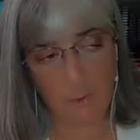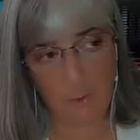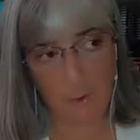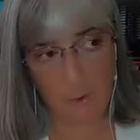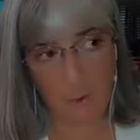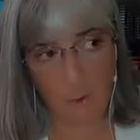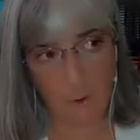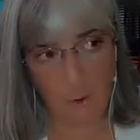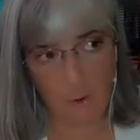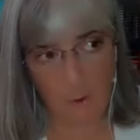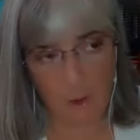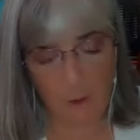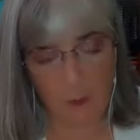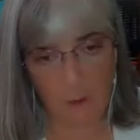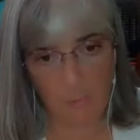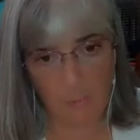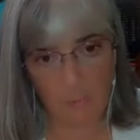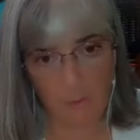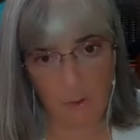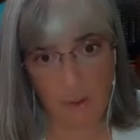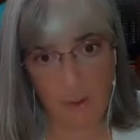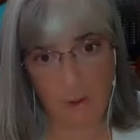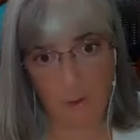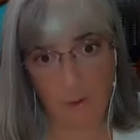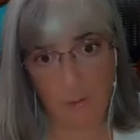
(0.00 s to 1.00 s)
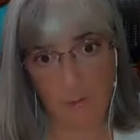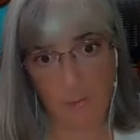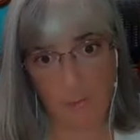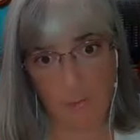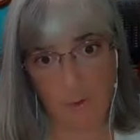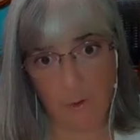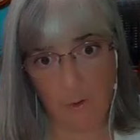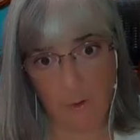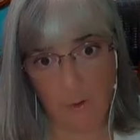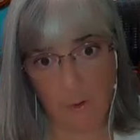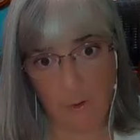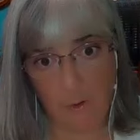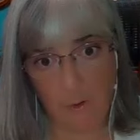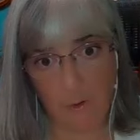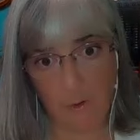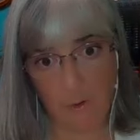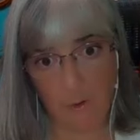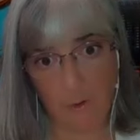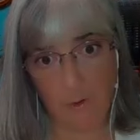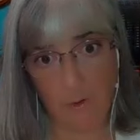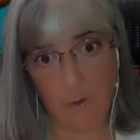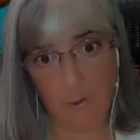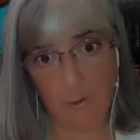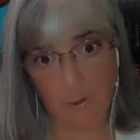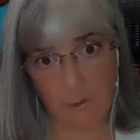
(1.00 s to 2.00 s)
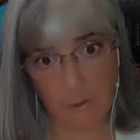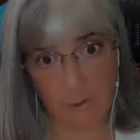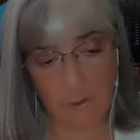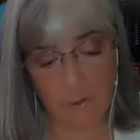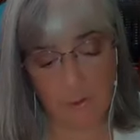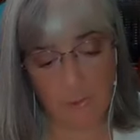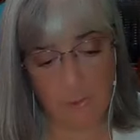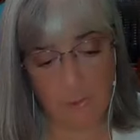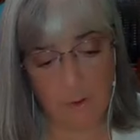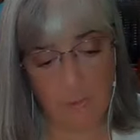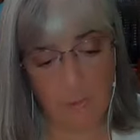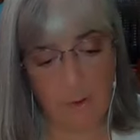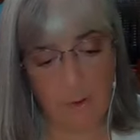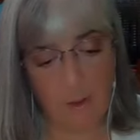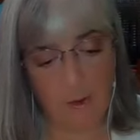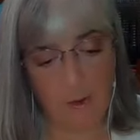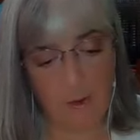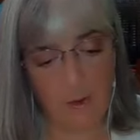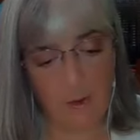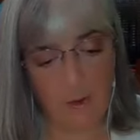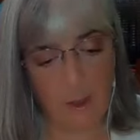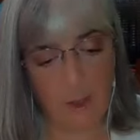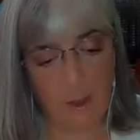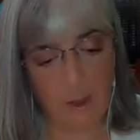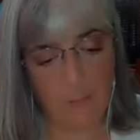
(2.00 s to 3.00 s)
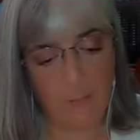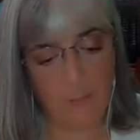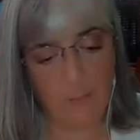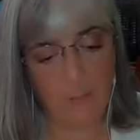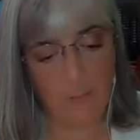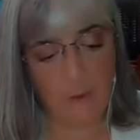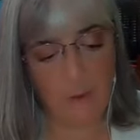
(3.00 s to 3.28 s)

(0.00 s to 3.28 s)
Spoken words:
all come together for the greater good. So I just want to mention that.